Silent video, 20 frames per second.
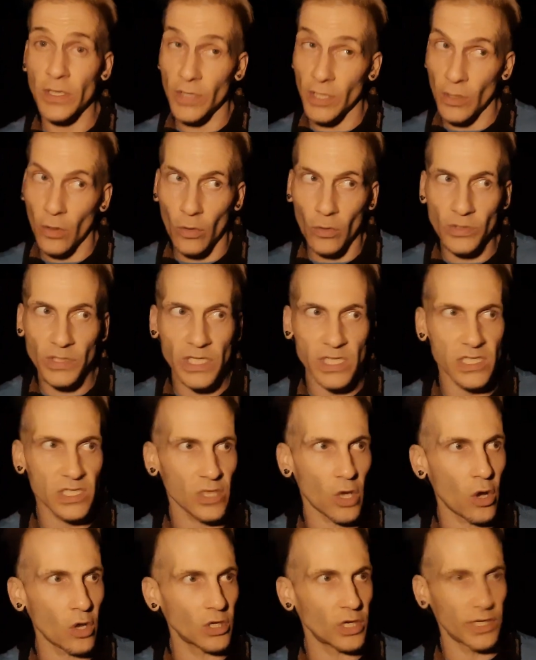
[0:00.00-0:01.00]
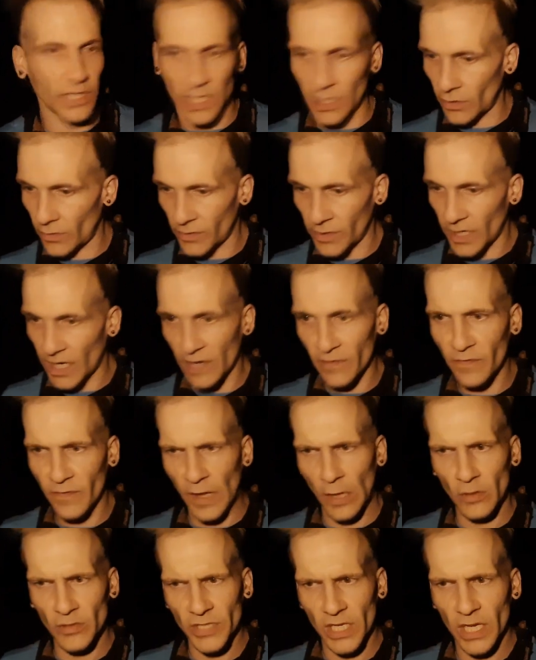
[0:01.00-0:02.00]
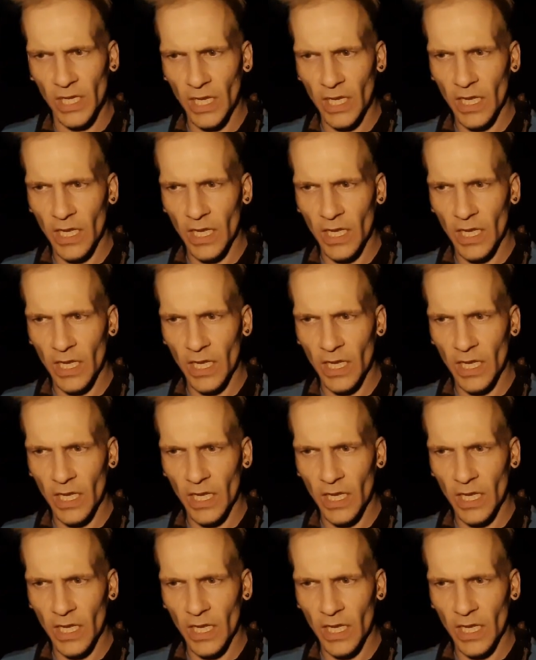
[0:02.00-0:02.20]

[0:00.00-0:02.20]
the only song on here that I felt